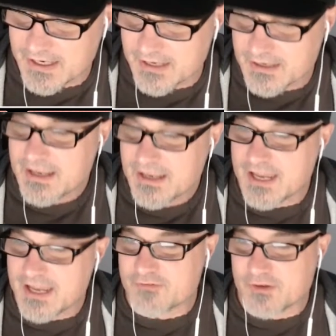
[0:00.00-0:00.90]
out.
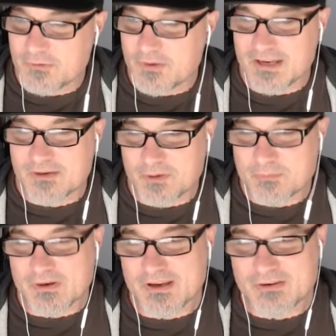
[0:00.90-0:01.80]
Every week we
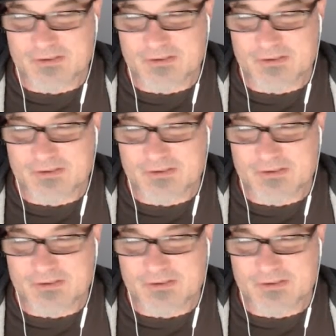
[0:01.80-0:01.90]
bring you